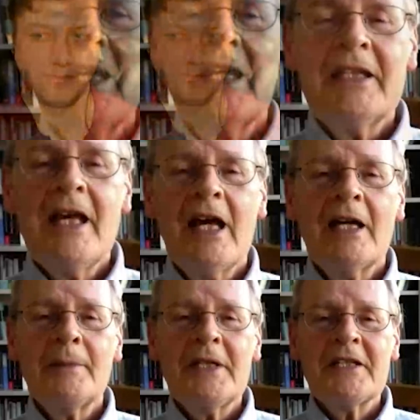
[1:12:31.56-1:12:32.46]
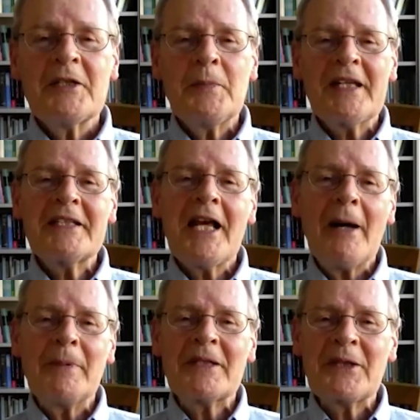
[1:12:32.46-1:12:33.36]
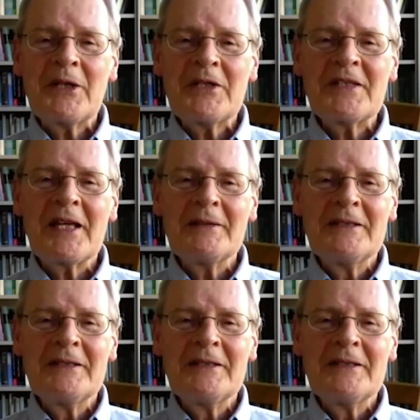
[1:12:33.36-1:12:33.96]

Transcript: Yeah, I mean it's a big topic. There's a